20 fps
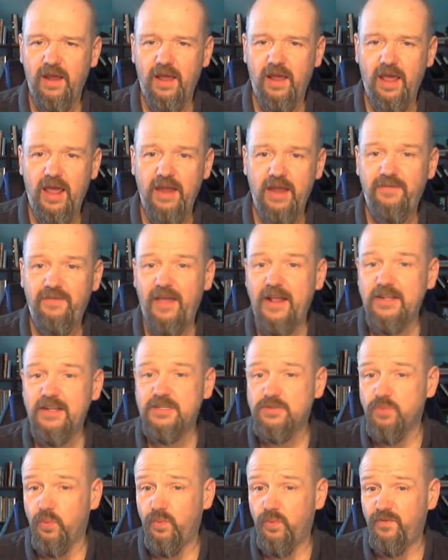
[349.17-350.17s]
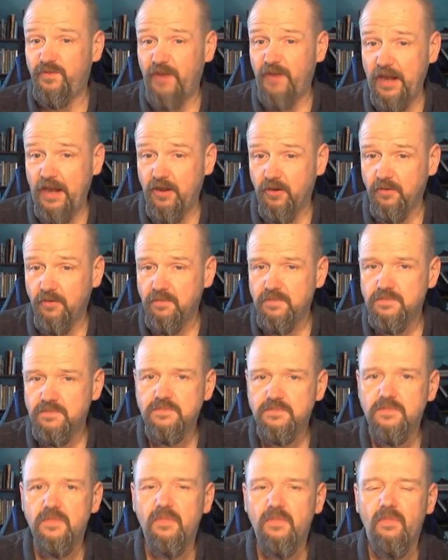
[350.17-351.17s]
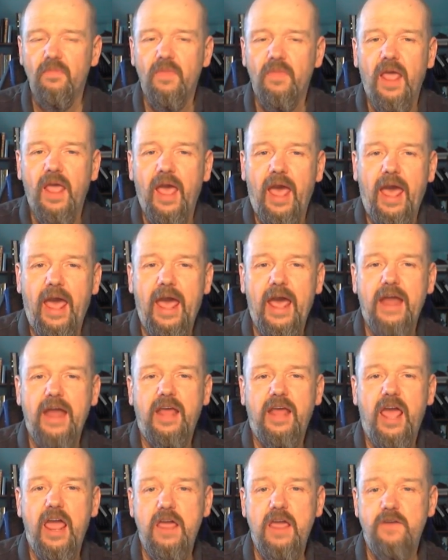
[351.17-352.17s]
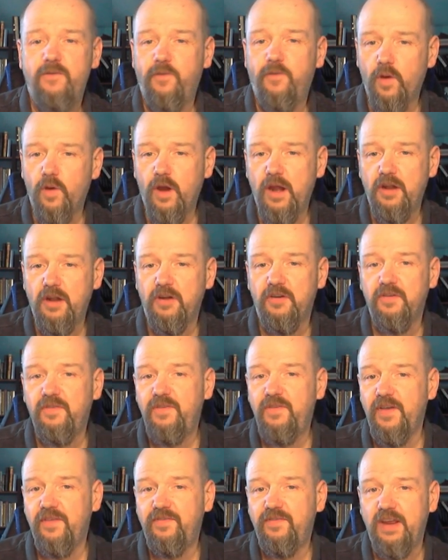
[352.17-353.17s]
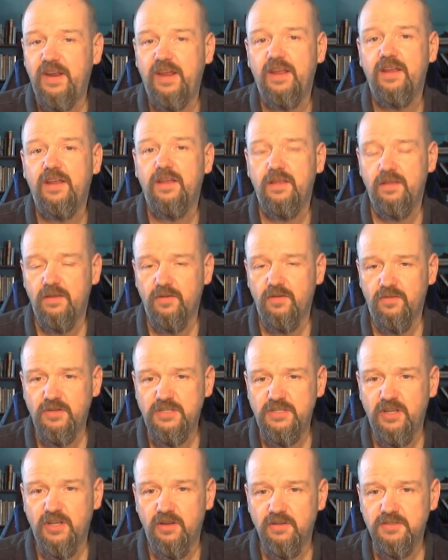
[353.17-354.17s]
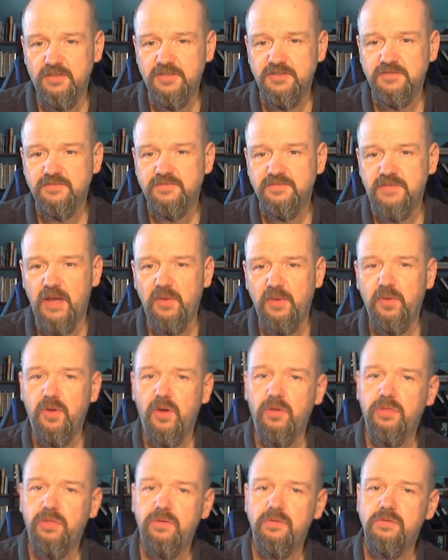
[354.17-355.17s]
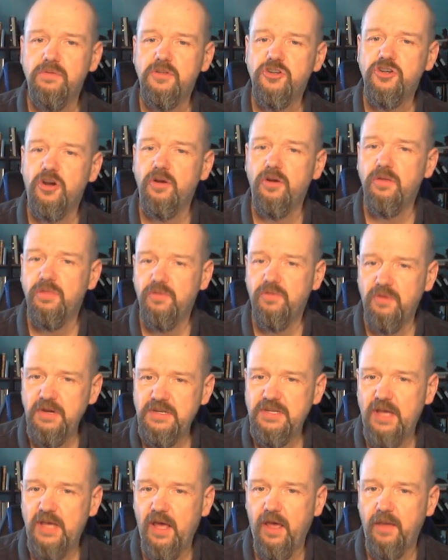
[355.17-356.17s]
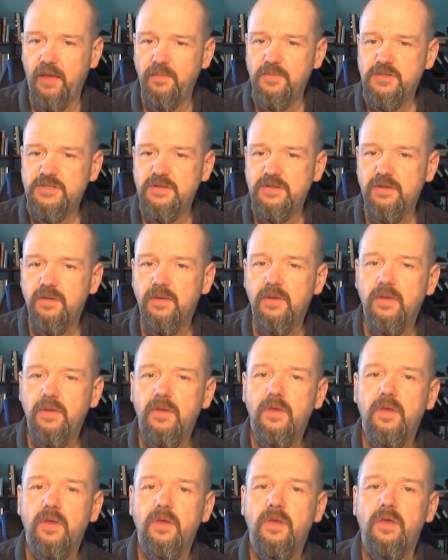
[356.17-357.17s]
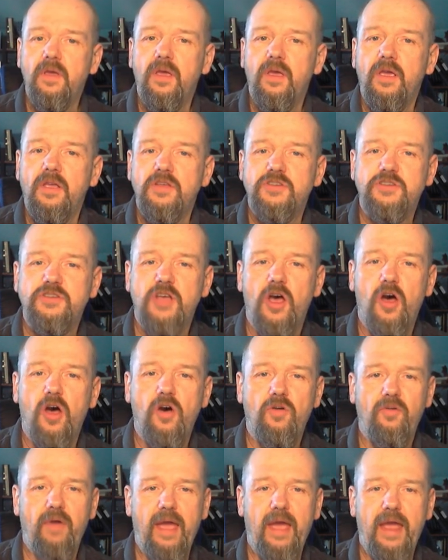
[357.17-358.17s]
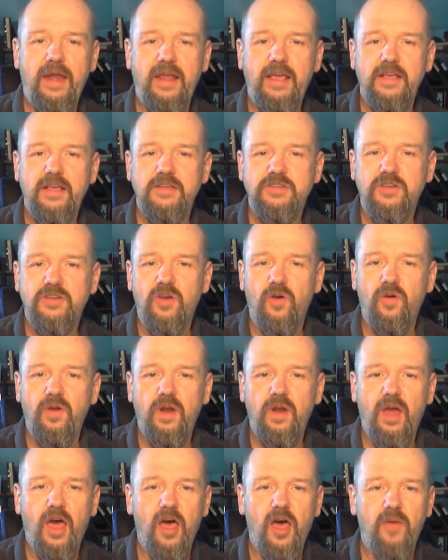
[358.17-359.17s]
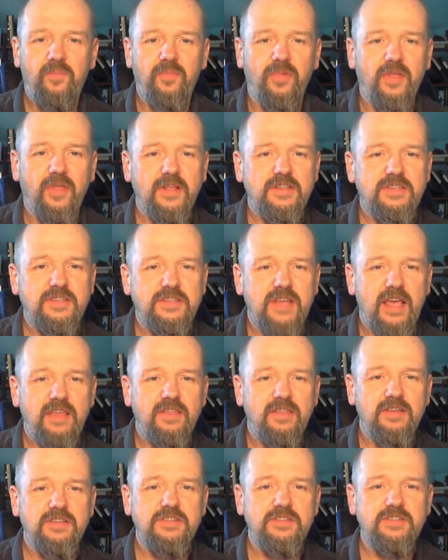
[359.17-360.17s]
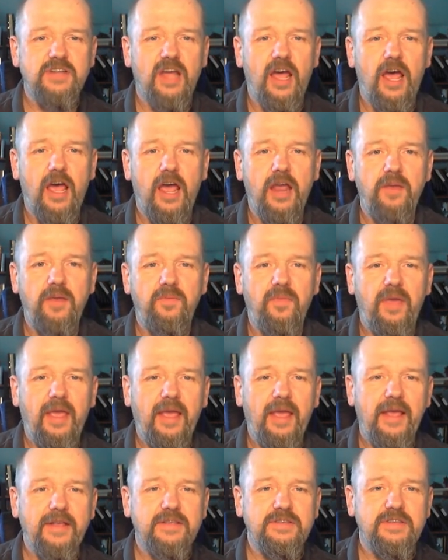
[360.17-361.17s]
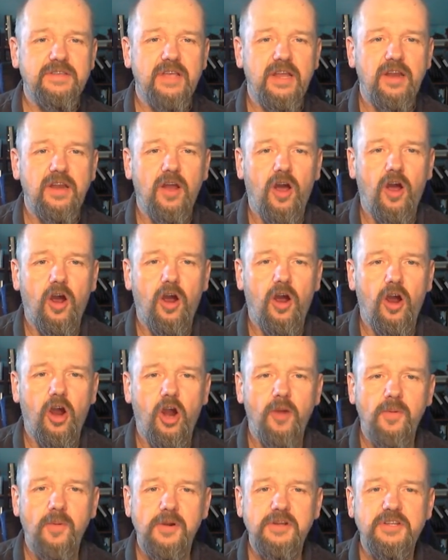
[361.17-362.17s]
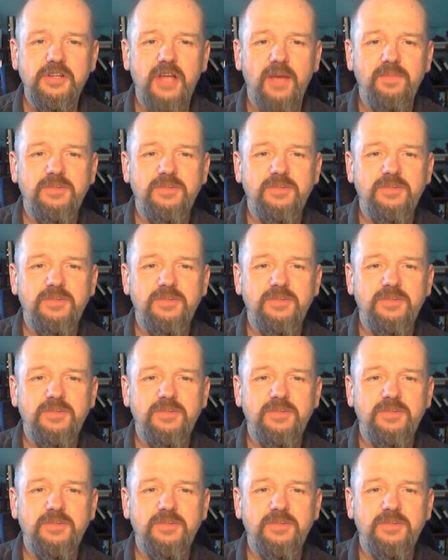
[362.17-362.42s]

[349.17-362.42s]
advanced fighter had a 450 result, that would go through the chart 3 times. So, and he's going up, let's say this time it's an armor type